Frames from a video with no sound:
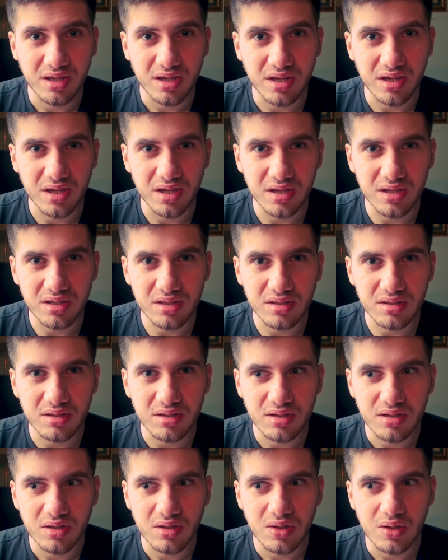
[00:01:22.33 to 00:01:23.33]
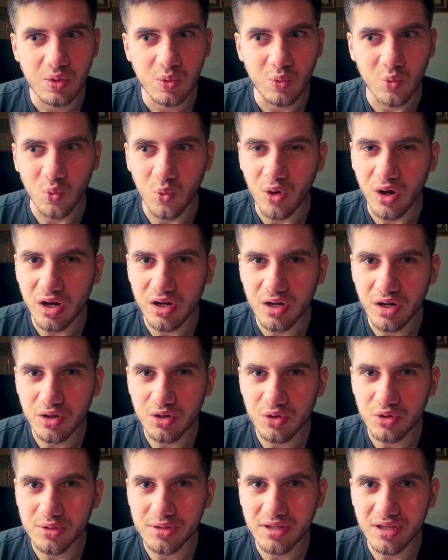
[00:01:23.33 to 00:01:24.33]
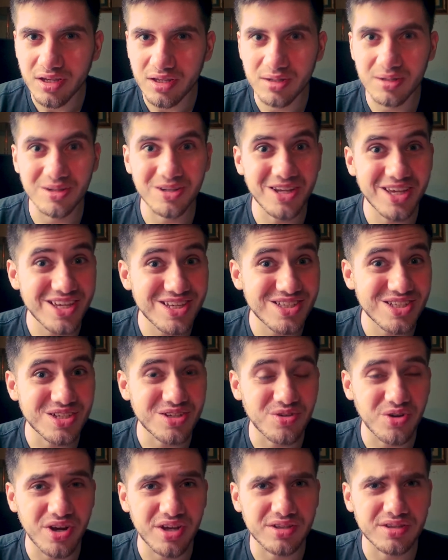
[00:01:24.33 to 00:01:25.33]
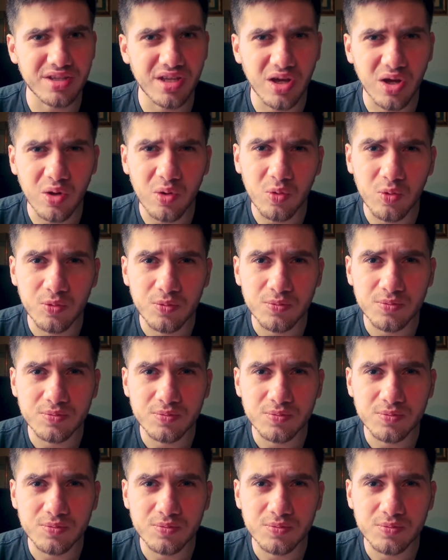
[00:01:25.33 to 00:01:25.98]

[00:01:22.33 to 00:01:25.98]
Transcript: And why are you then lazy right now?